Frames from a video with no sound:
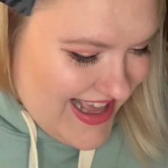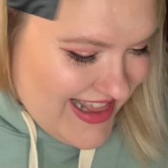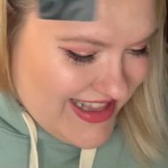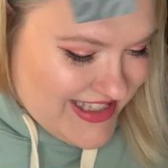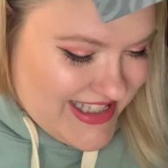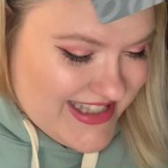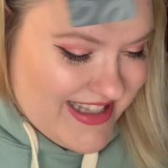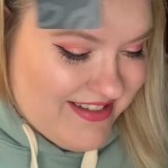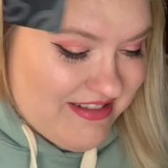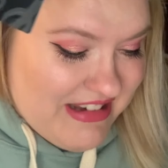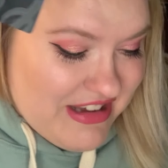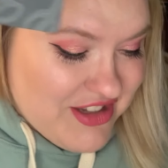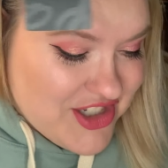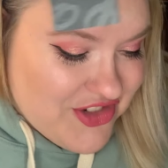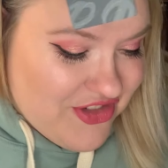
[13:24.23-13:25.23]
This is the
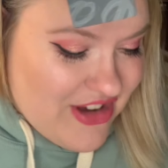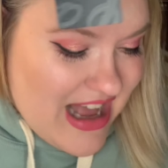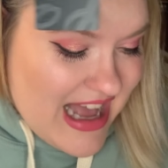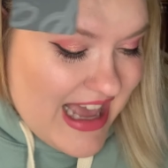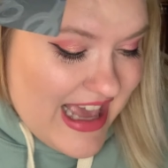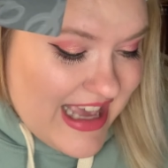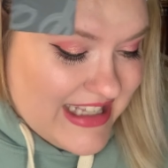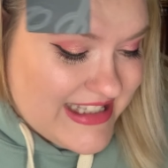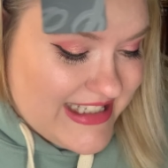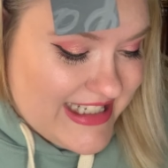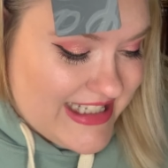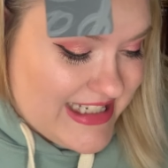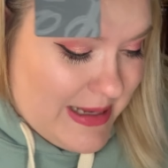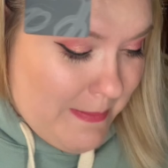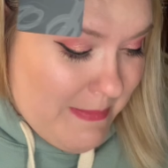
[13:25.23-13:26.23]
Loungefly X
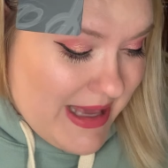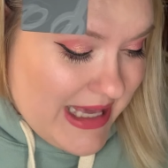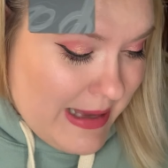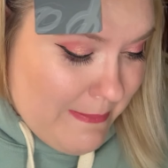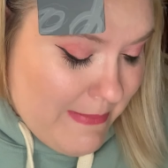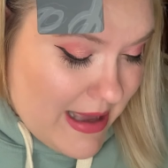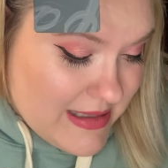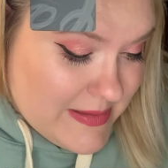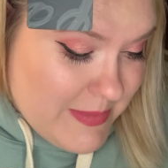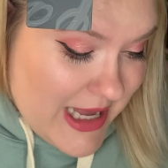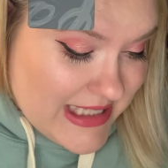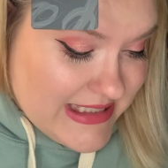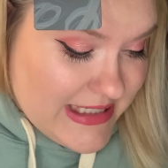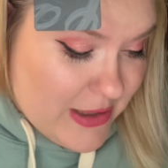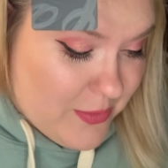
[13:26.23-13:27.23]
Disney Mickey Mouse
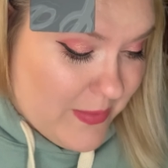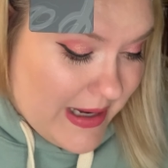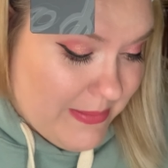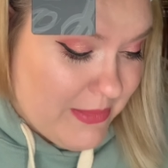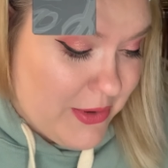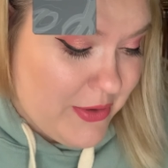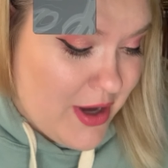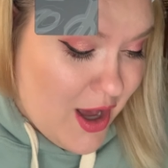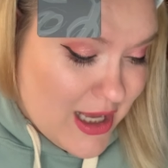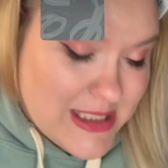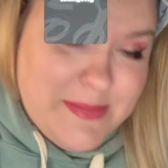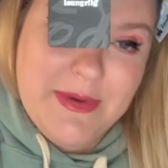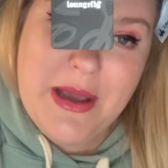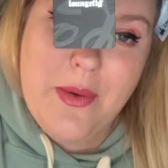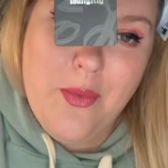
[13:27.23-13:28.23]
Pastel Rainbow
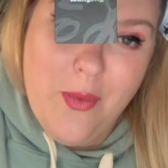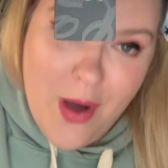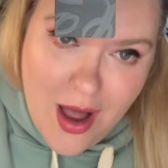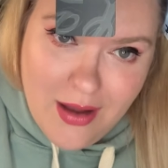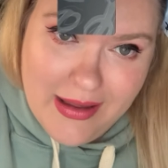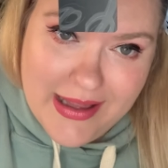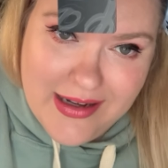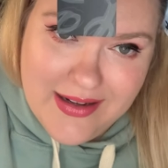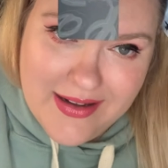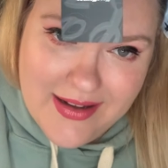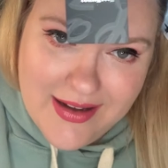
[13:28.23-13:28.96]
Cosplay Wallet.